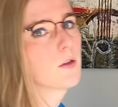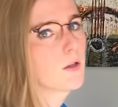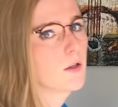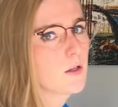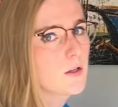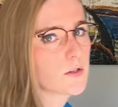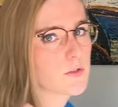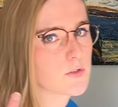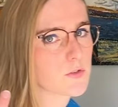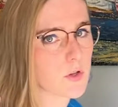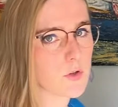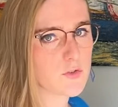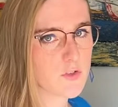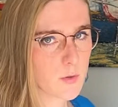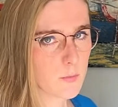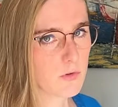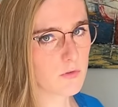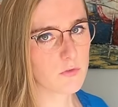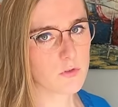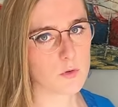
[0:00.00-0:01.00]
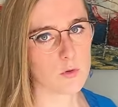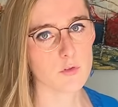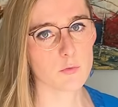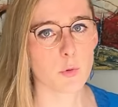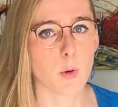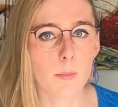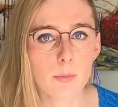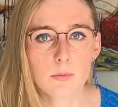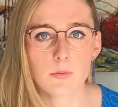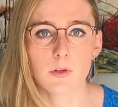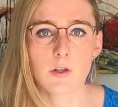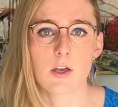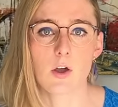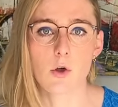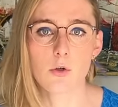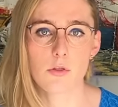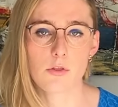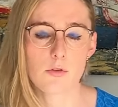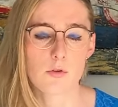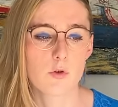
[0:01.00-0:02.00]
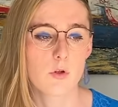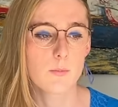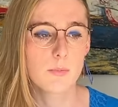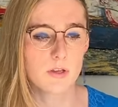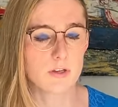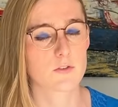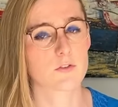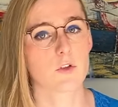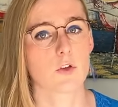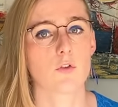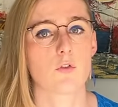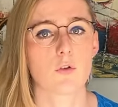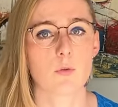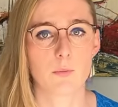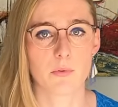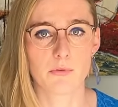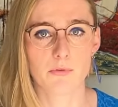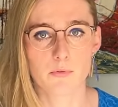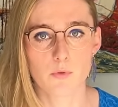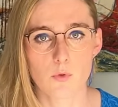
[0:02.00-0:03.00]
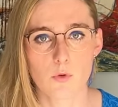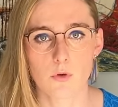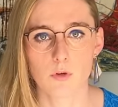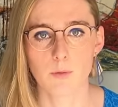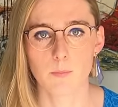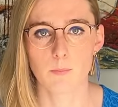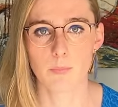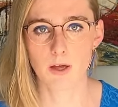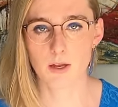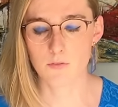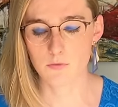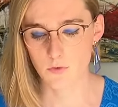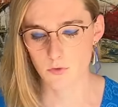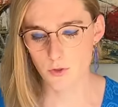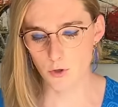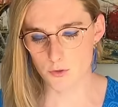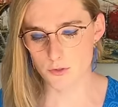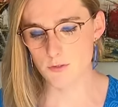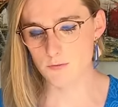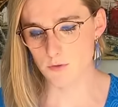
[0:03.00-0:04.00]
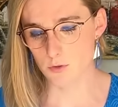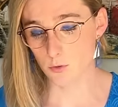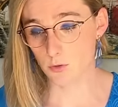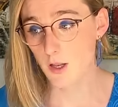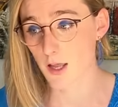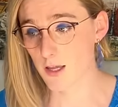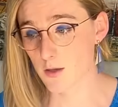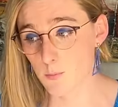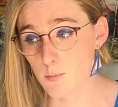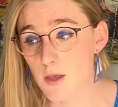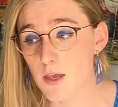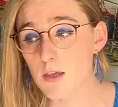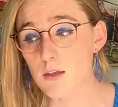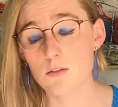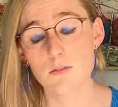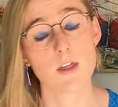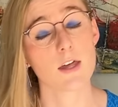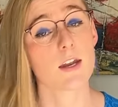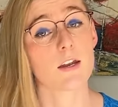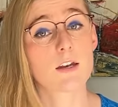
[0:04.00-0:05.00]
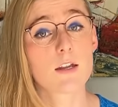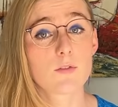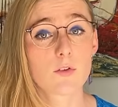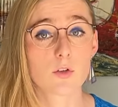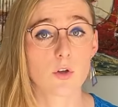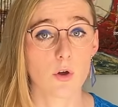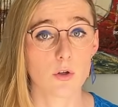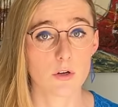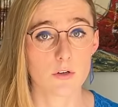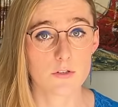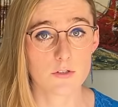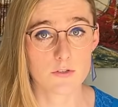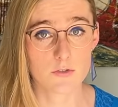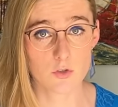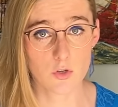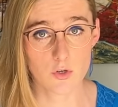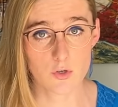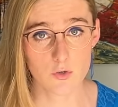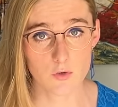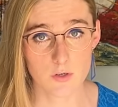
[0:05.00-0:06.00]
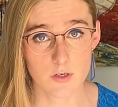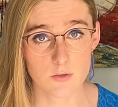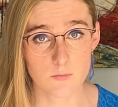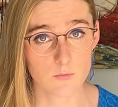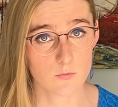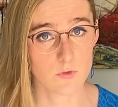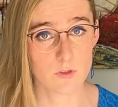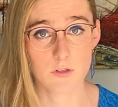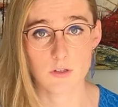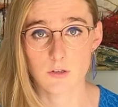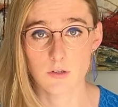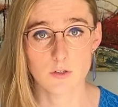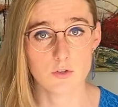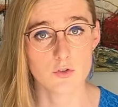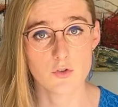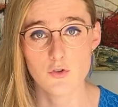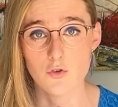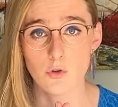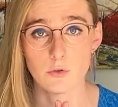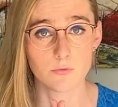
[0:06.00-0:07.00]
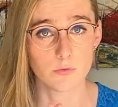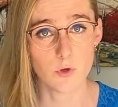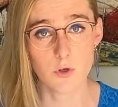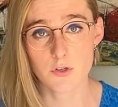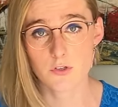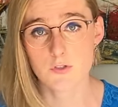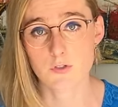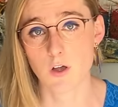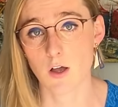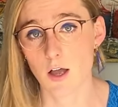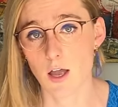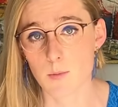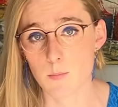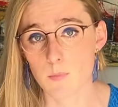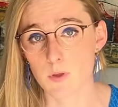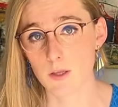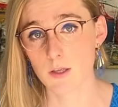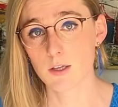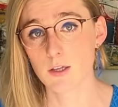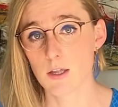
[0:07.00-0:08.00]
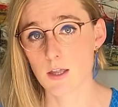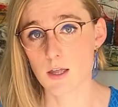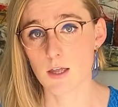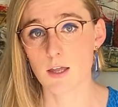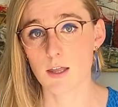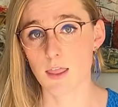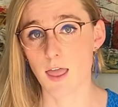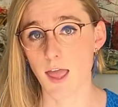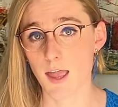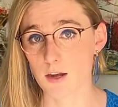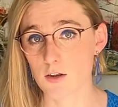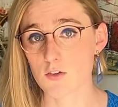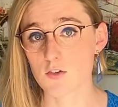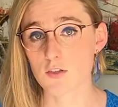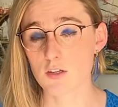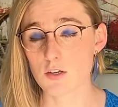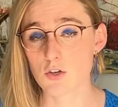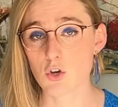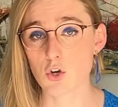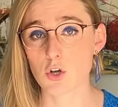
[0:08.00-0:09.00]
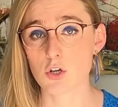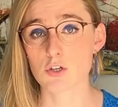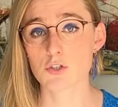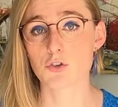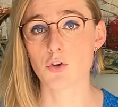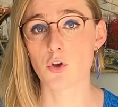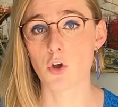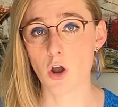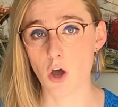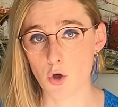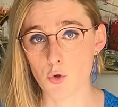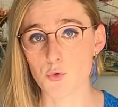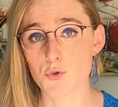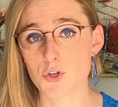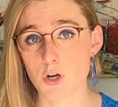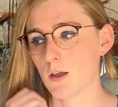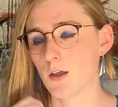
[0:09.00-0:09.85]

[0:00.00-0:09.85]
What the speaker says: So some of you have probably gone through a big surgery before, but for those of you like me that had never gone into surgery, this is your first time, anesthesia is no joke.